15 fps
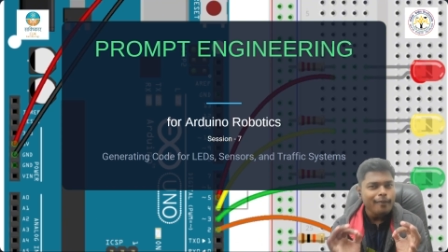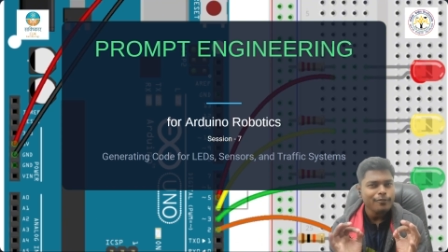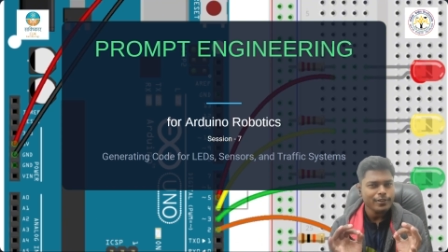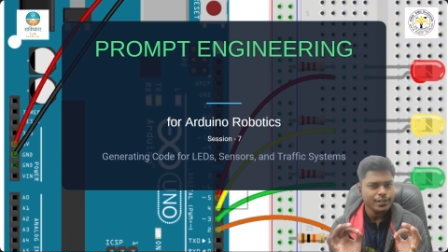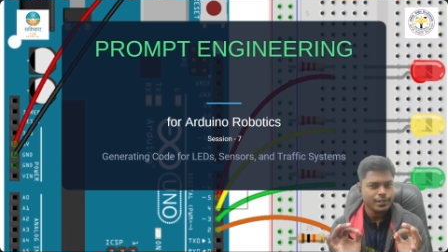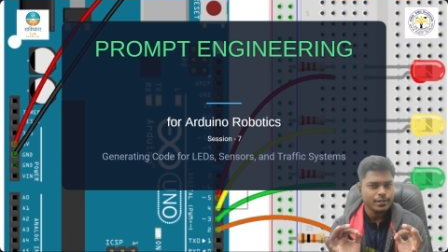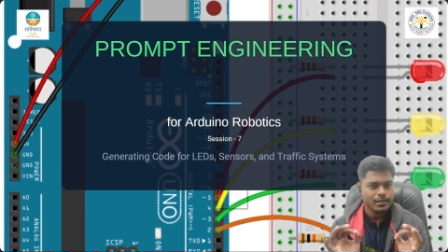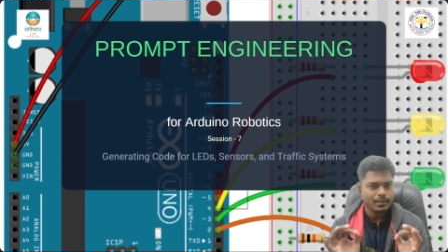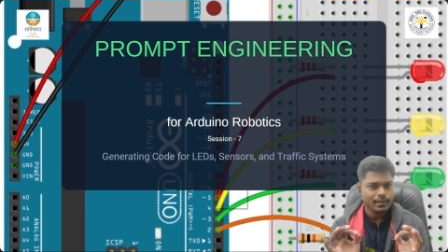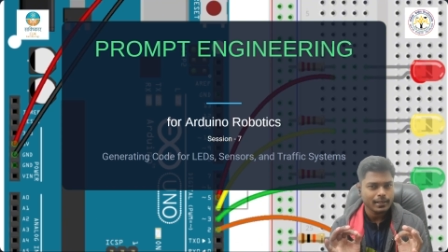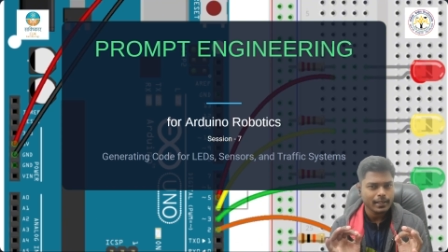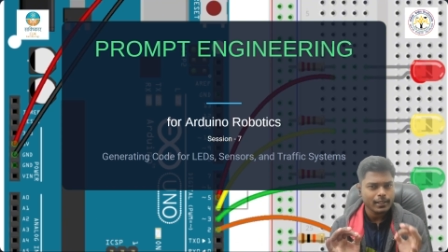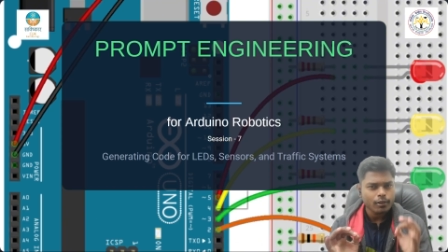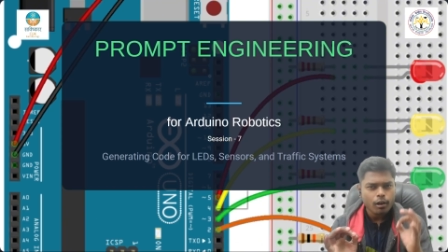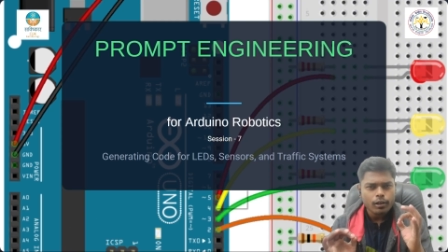
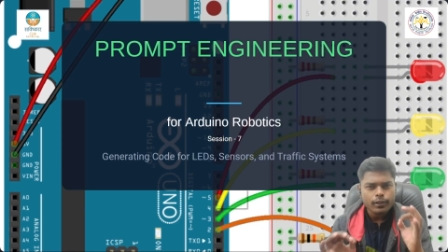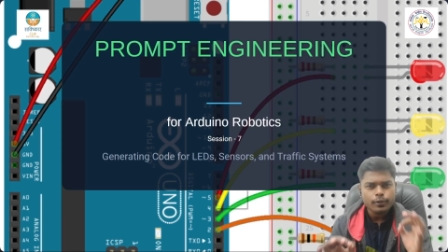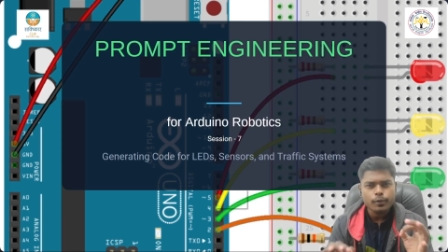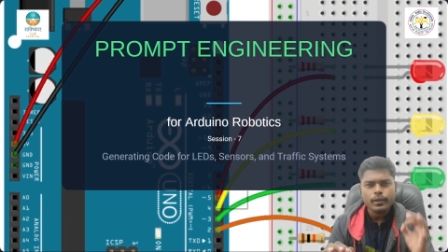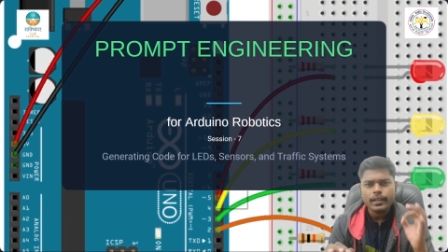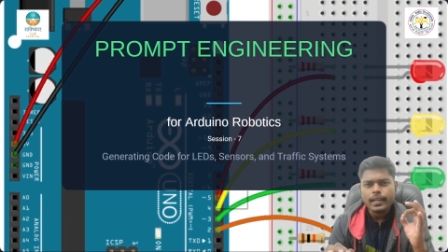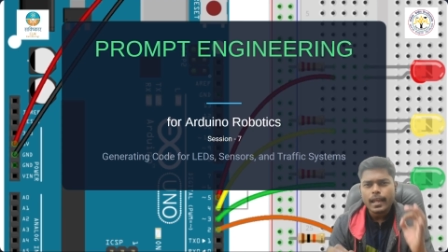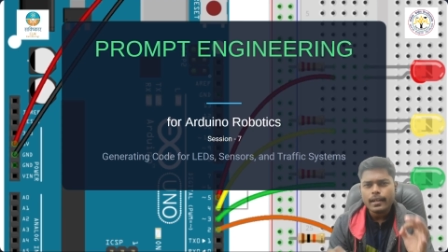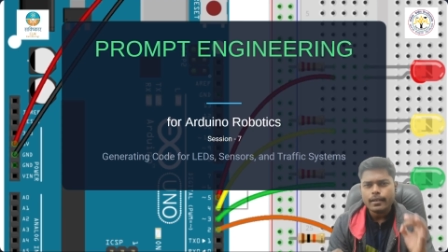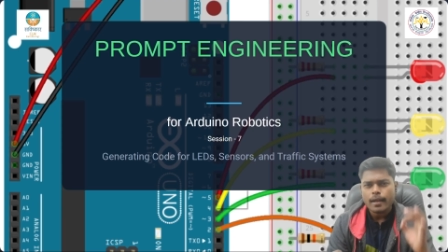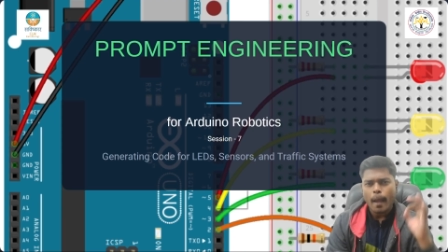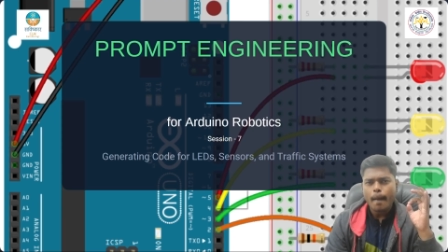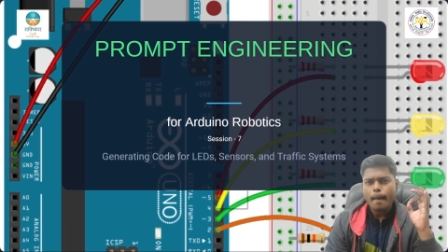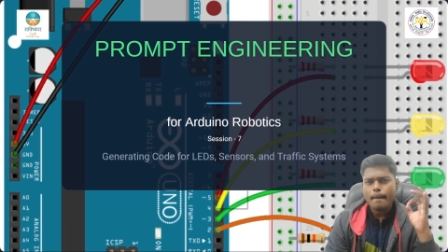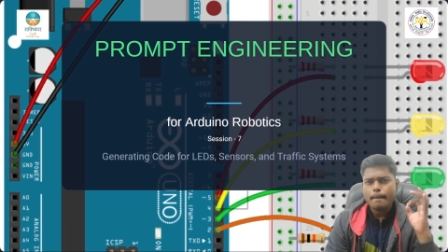efficiently in order to get